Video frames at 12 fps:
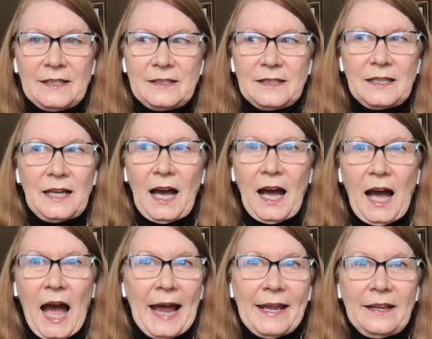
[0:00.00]
And
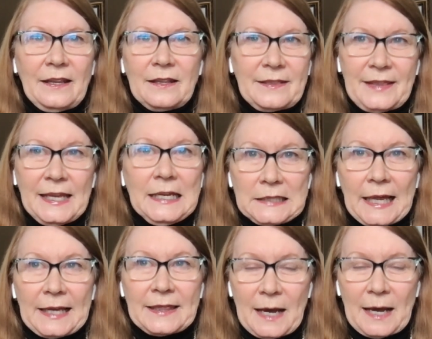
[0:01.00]
I think
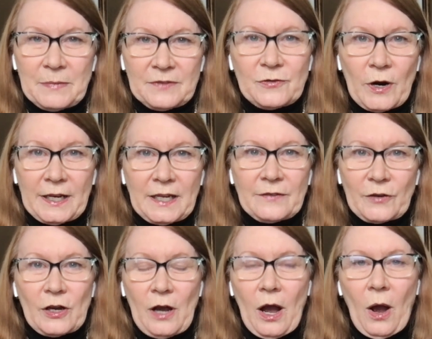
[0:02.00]
like that before I
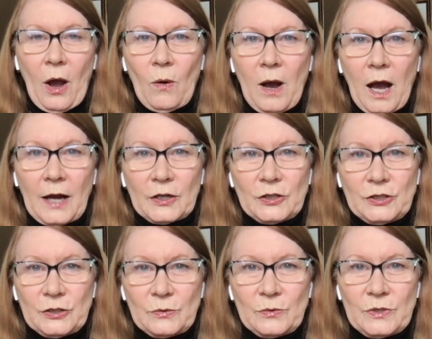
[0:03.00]
ever go on a
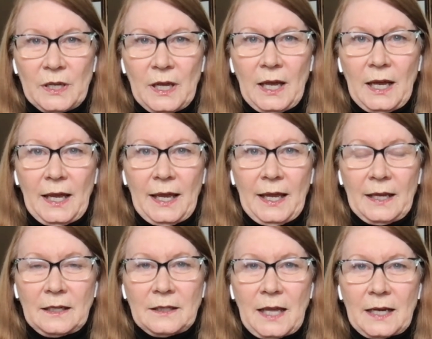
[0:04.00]
shoot.
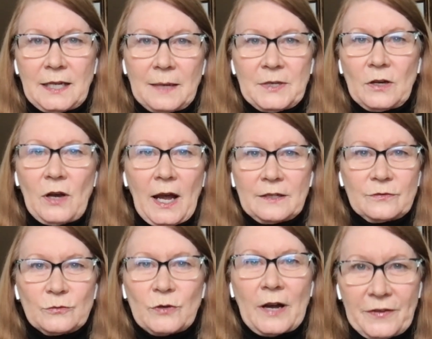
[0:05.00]
And a lot of times I'll
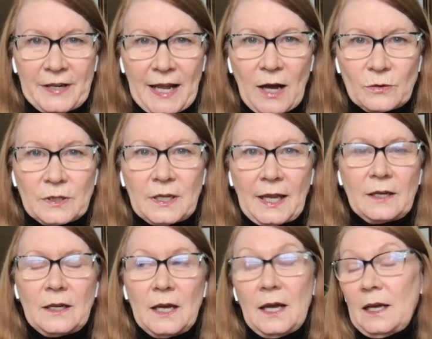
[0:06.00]
kind of rough it out.
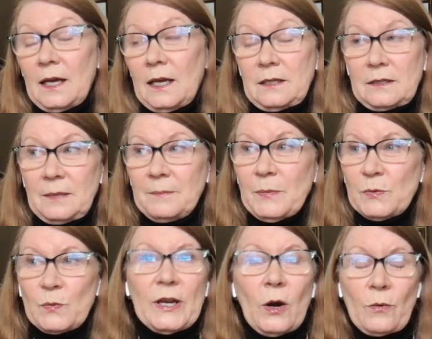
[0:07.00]
Like
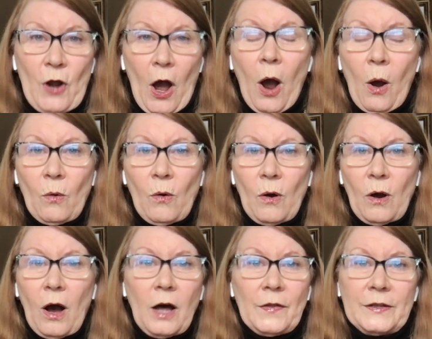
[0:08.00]
sometimes we don't know
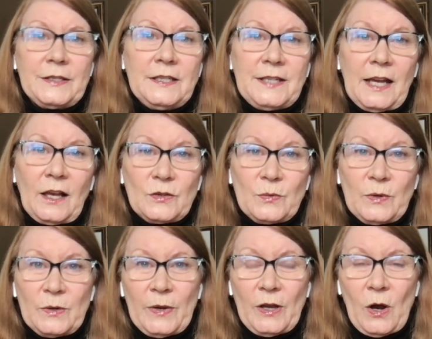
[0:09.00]
all the
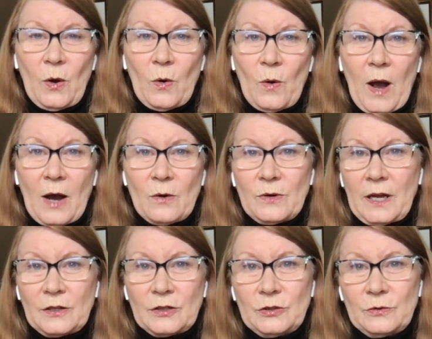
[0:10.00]
details when we go
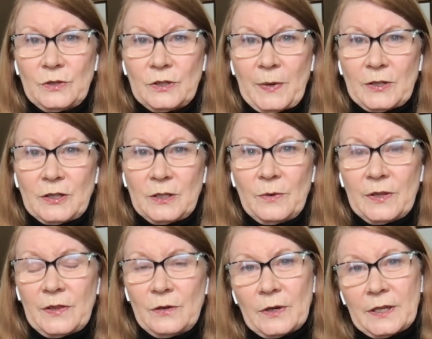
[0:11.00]
out on a shoot, especially
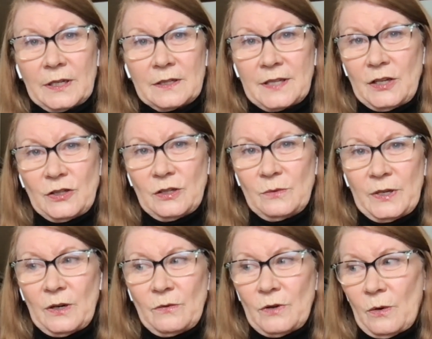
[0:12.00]
with an organization.
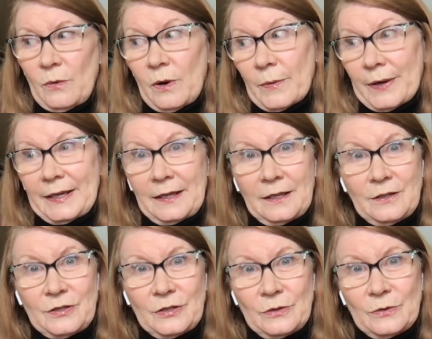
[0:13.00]
We don't know what we're getting
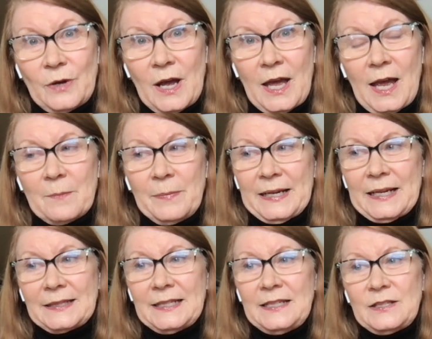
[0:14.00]
into,
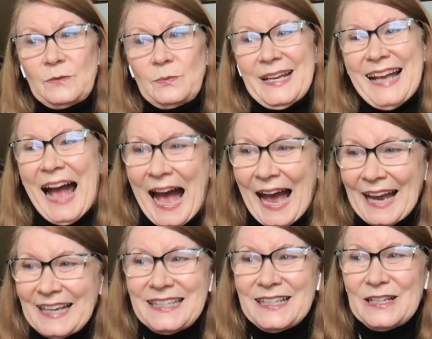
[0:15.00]
but at least we
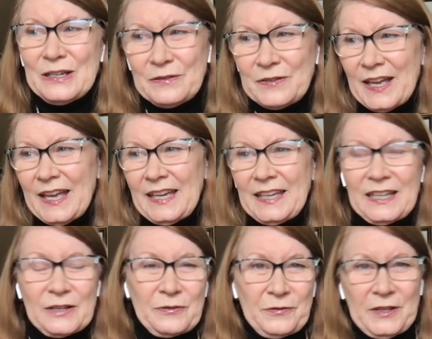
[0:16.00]
kind of
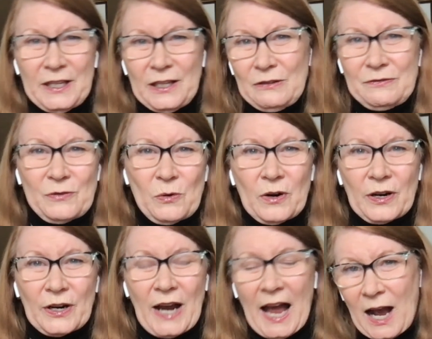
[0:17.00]
get a feel
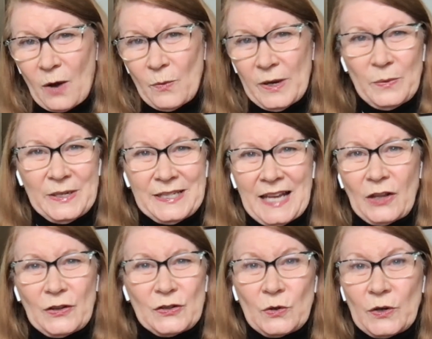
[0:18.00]
for how we would
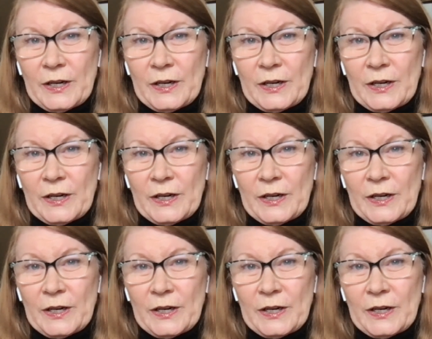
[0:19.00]
tell